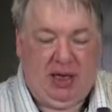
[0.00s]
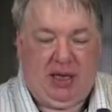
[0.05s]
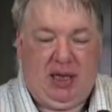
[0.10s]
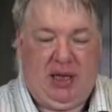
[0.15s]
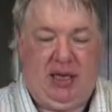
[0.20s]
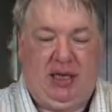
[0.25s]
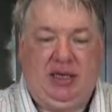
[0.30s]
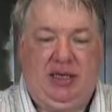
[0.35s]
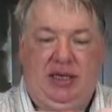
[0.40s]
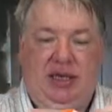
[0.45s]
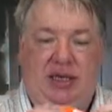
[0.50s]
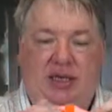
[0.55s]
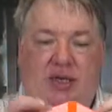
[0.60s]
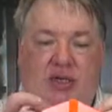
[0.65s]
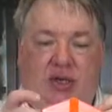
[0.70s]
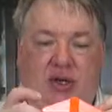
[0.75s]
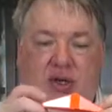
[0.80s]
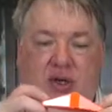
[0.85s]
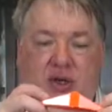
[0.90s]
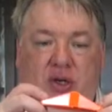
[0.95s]
that
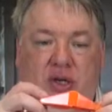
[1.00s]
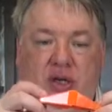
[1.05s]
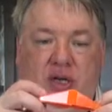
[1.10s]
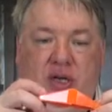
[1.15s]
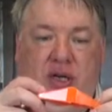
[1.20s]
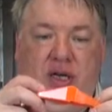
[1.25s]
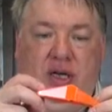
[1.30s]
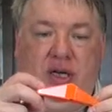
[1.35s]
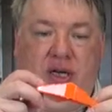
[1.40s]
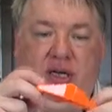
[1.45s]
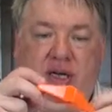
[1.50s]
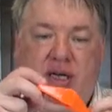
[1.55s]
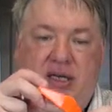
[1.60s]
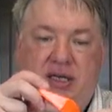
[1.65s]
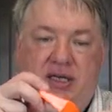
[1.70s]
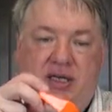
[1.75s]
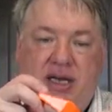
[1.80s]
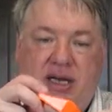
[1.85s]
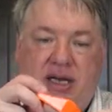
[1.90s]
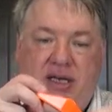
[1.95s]
seesaw
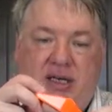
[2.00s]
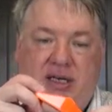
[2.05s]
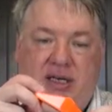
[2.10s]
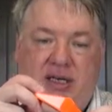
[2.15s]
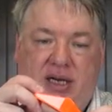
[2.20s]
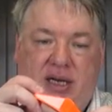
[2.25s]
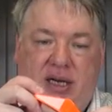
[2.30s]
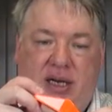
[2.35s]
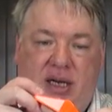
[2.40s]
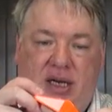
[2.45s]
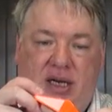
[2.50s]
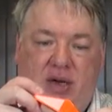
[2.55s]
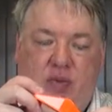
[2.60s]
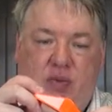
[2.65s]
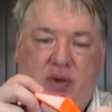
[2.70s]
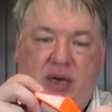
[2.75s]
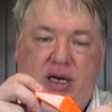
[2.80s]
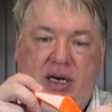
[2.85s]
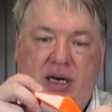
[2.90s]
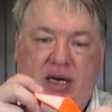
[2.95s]
sits
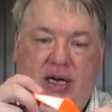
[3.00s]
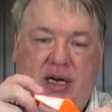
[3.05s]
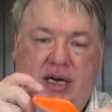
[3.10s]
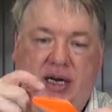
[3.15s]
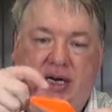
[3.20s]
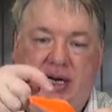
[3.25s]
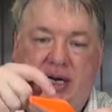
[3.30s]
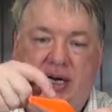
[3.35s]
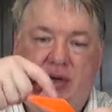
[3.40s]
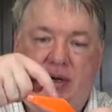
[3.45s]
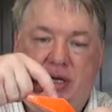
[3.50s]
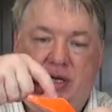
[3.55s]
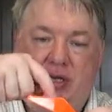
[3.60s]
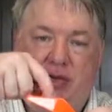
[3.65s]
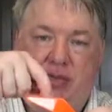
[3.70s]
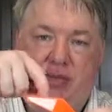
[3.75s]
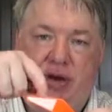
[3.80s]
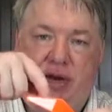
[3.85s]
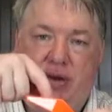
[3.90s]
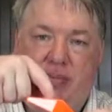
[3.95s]
as the
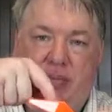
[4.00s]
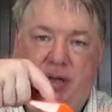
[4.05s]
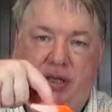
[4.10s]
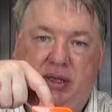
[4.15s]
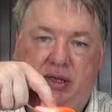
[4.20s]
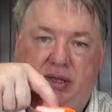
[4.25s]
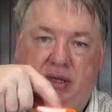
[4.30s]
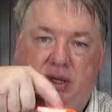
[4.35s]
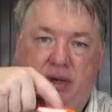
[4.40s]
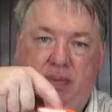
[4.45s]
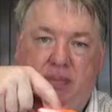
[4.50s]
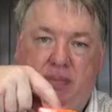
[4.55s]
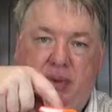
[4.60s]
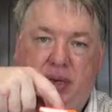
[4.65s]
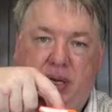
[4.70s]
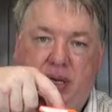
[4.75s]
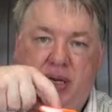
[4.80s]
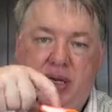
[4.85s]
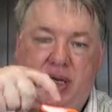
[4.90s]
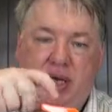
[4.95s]
rain builds up,
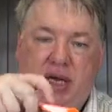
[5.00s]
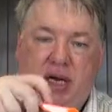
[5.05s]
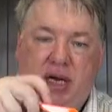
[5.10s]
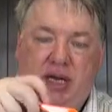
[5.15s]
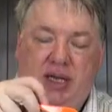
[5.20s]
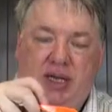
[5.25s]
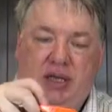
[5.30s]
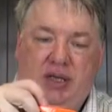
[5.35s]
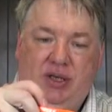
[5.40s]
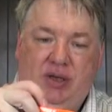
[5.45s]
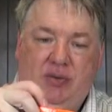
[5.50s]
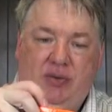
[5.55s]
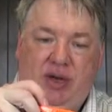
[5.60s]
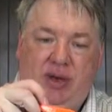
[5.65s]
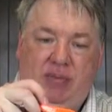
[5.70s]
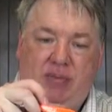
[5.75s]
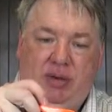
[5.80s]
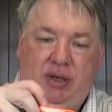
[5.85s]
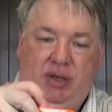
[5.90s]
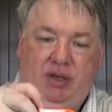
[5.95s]
and as the
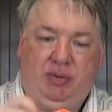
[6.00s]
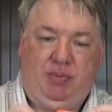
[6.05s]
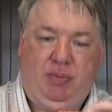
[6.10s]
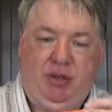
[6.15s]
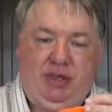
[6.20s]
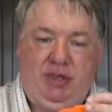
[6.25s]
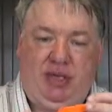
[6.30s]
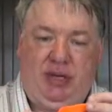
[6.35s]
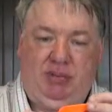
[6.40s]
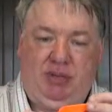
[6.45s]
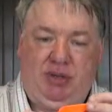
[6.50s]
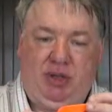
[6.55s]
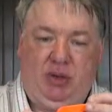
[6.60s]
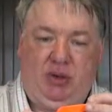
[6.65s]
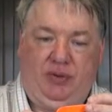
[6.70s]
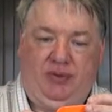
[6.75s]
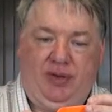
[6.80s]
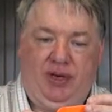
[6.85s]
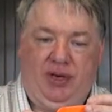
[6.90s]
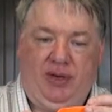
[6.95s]
rain builds up it tips
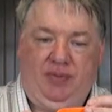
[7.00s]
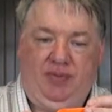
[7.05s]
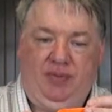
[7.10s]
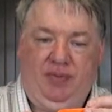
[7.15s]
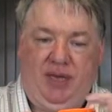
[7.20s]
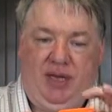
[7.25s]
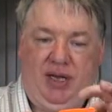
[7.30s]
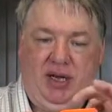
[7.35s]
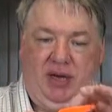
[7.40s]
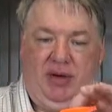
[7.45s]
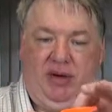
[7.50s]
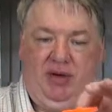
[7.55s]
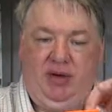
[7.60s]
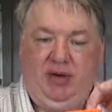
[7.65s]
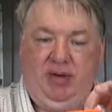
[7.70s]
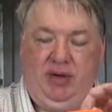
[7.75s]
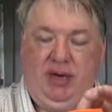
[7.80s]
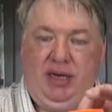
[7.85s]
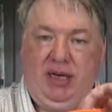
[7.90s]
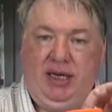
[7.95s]
over,
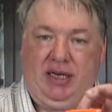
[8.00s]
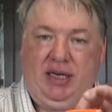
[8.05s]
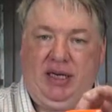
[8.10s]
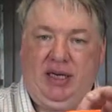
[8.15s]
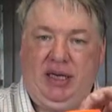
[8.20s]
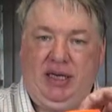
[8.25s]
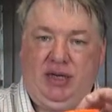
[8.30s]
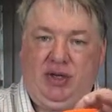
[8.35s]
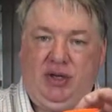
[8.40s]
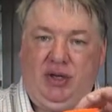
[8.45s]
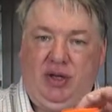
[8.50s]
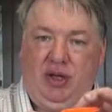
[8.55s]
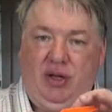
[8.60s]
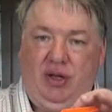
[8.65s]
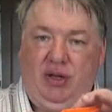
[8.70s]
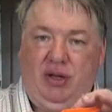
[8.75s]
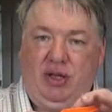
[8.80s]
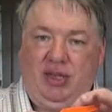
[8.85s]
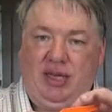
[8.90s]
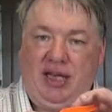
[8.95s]
so that the
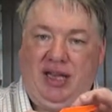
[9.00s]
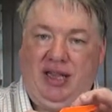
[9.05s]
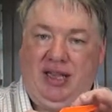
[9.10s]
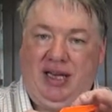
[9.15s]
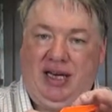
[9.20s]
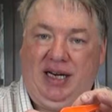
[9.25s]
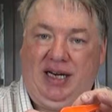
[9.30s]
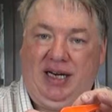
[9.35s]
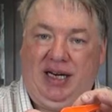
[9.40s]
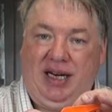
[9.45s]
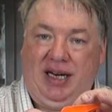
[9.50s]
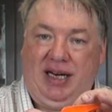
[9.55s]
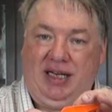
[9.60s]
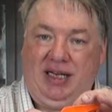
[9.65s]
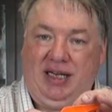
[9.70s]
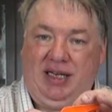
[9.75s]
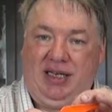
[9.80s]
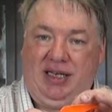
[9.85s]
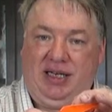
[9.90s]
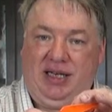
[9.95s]
other side then collects
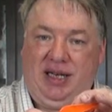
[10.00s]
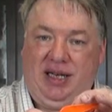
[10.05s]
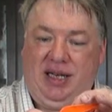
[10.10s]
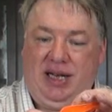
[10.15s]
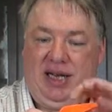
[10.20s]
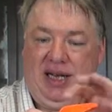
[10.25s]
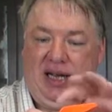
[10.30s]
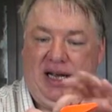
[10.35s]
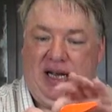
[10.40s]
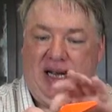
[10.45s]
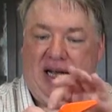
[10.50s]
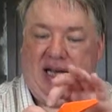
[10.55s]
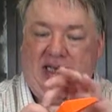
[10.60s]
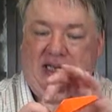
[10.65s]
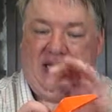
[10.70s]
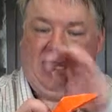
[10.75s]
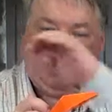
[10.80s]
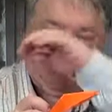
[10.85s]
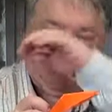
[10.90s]
it. As it's